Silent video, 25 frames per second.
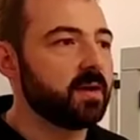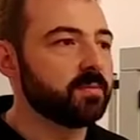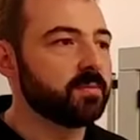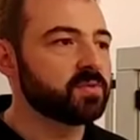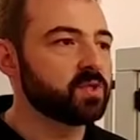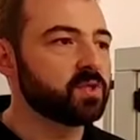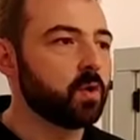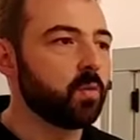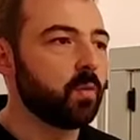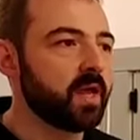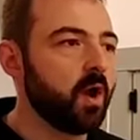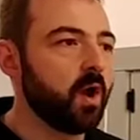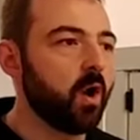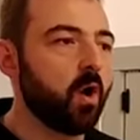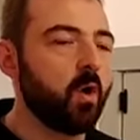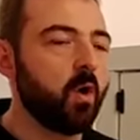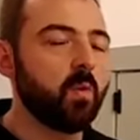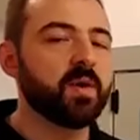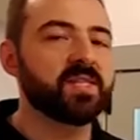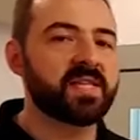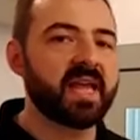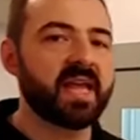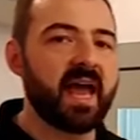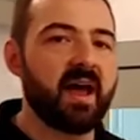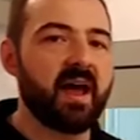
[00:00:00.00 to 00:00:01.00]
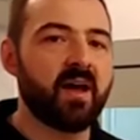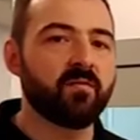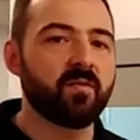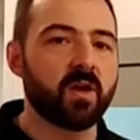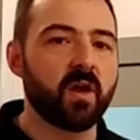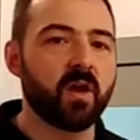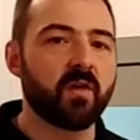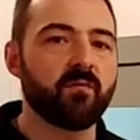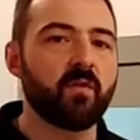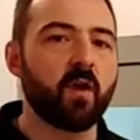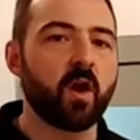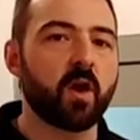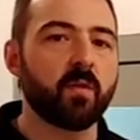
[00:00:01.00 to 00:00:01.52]
So we always have
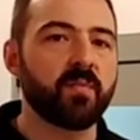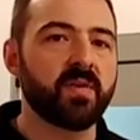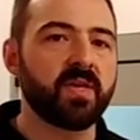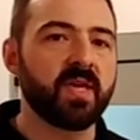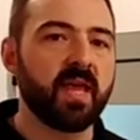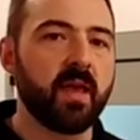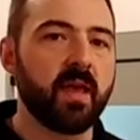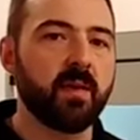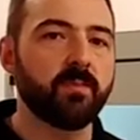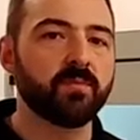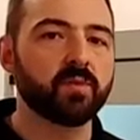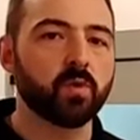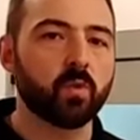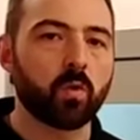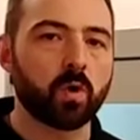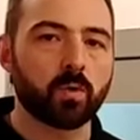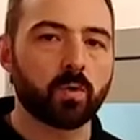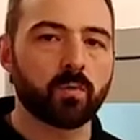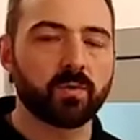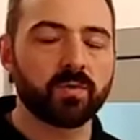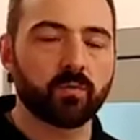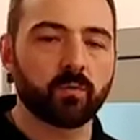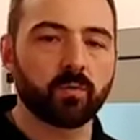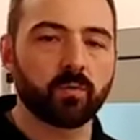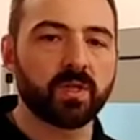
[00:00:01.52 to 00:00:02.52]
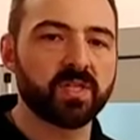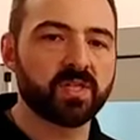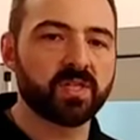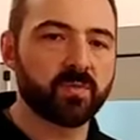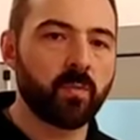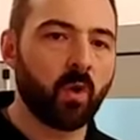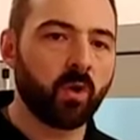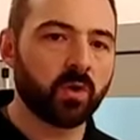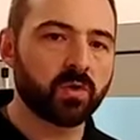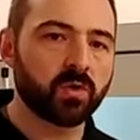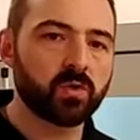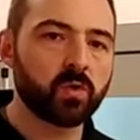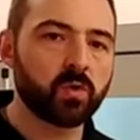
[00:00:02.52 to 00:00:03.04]
enough RPM to work with the really
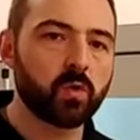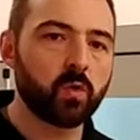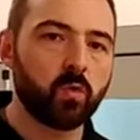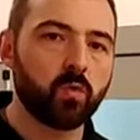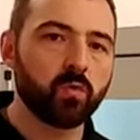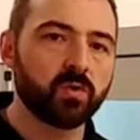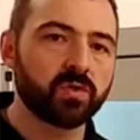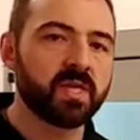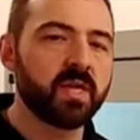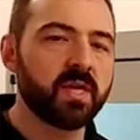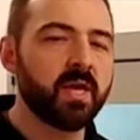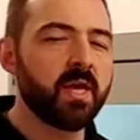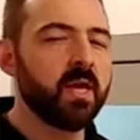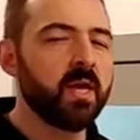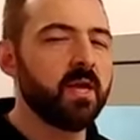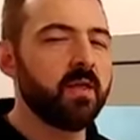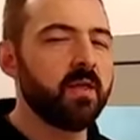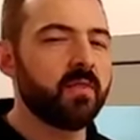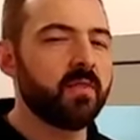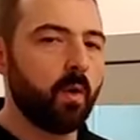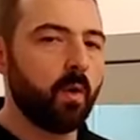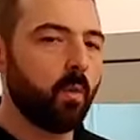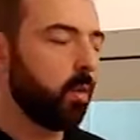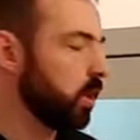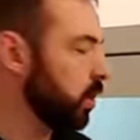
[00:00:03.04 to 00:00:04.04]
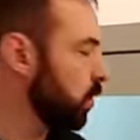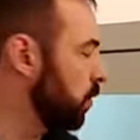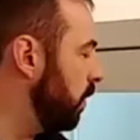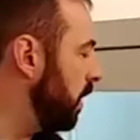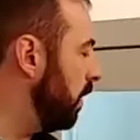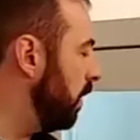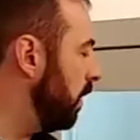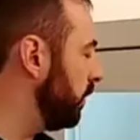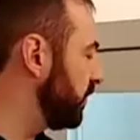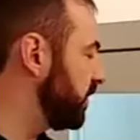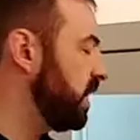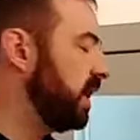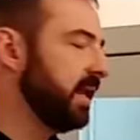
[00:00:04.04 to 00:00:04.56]
small tools that work
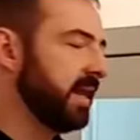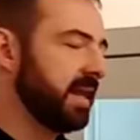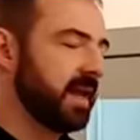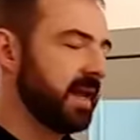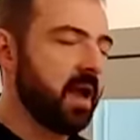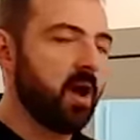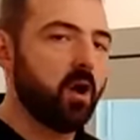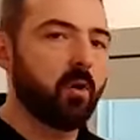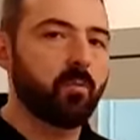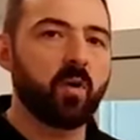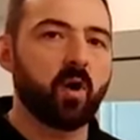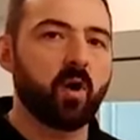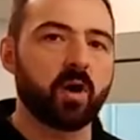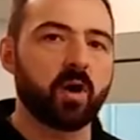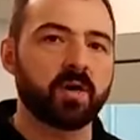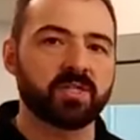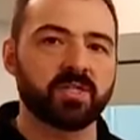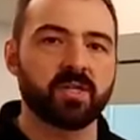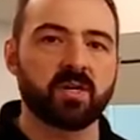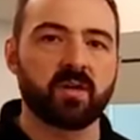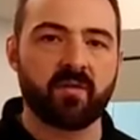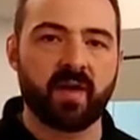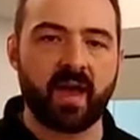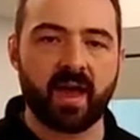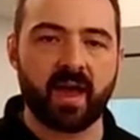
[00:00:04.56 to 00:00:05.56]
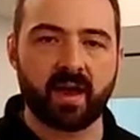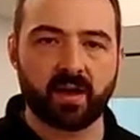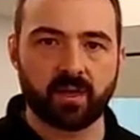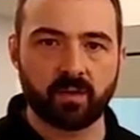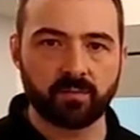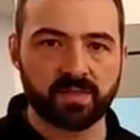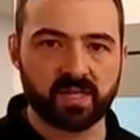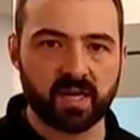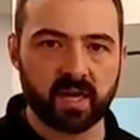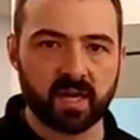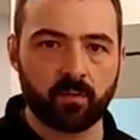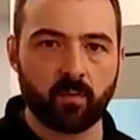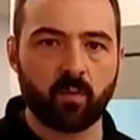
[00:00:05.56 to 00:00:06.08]
well with cutting out parts on a
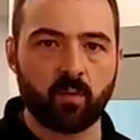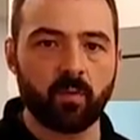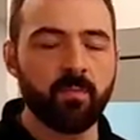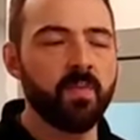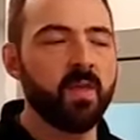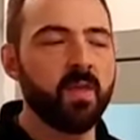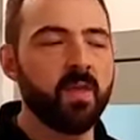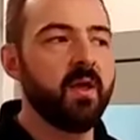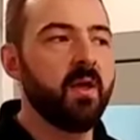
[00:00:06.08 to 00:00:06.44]
vacuum table.